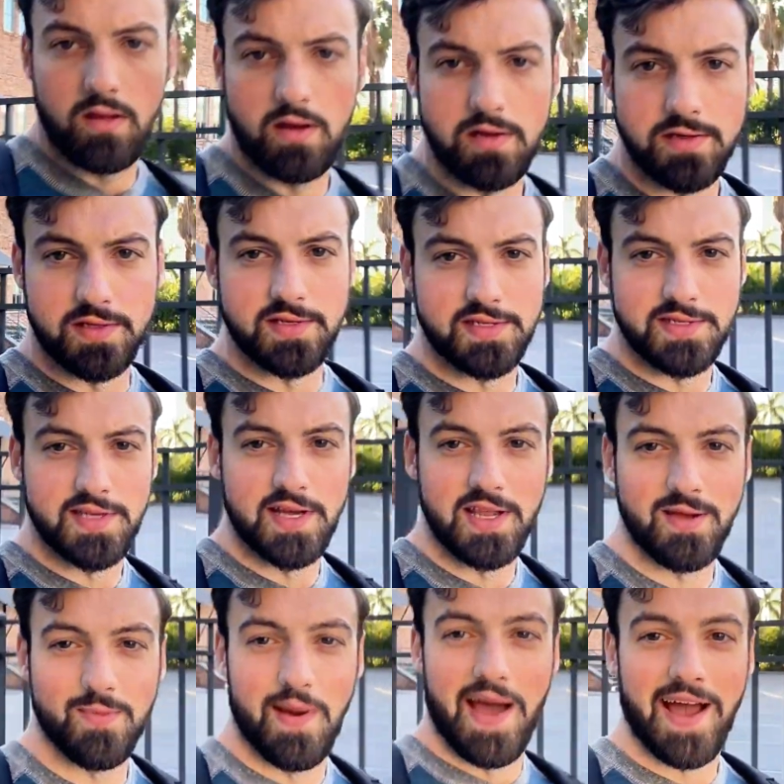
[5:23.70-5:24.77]
There's the
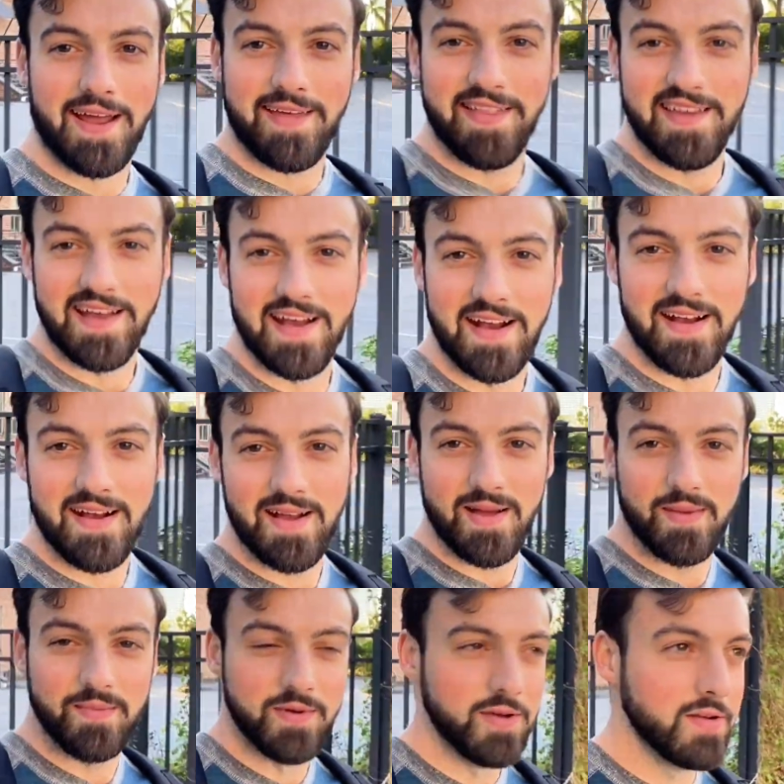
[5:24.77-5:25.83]
city back there.
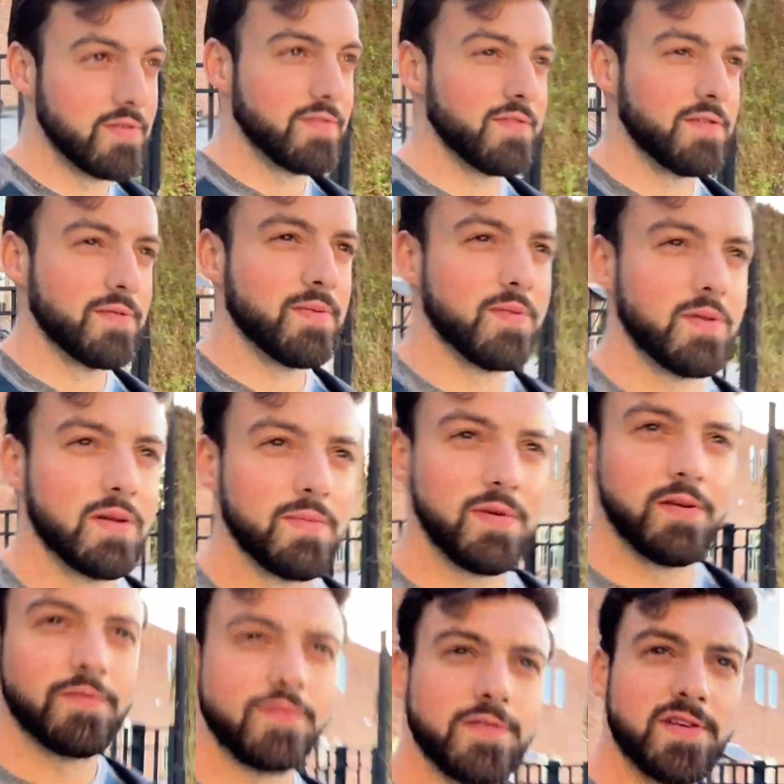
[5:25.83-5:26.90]
Beautiful. What a
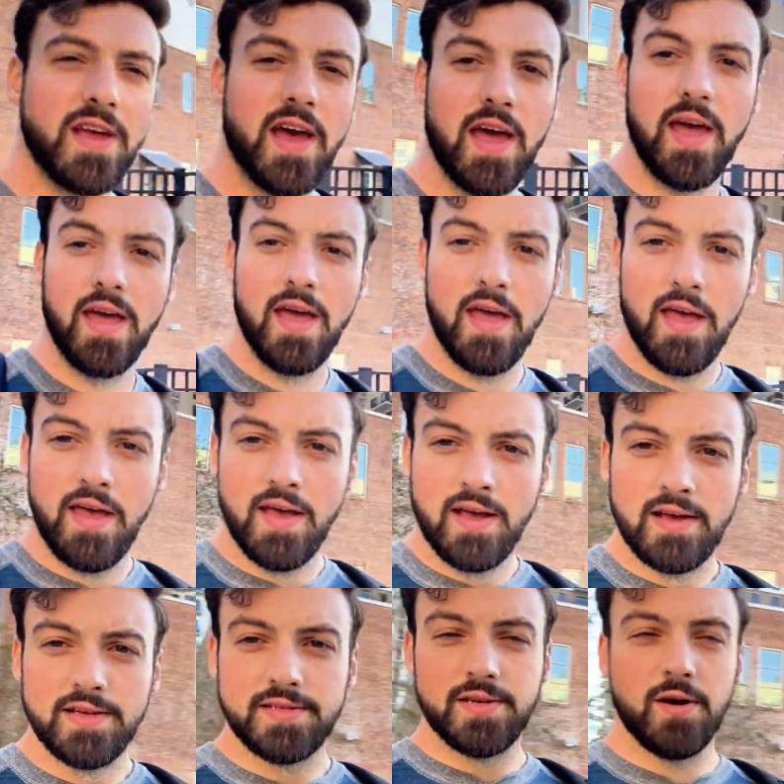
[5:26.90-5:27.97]
beautiful day.
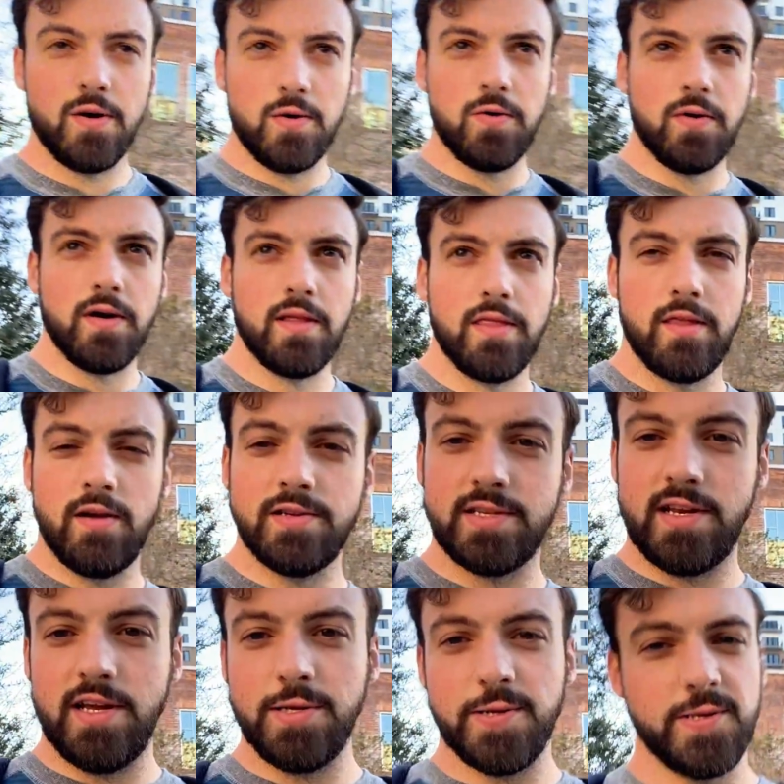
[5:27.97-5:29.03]
So there's
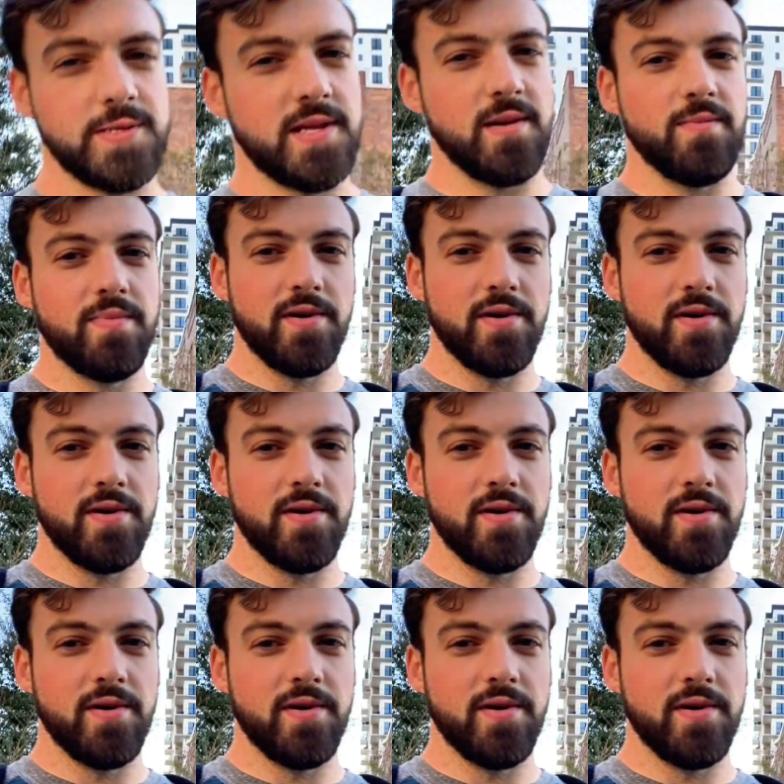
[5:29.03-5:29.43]
an interesting